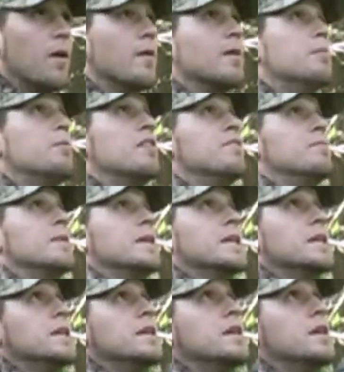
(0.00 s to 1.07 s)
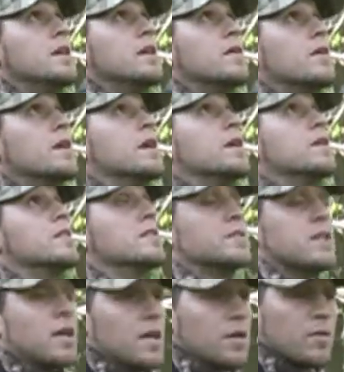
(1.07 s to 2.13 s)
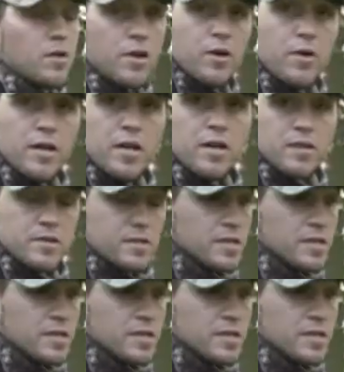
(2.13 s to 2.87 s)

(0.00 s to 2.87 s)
Right above me, right here is where Cody hung the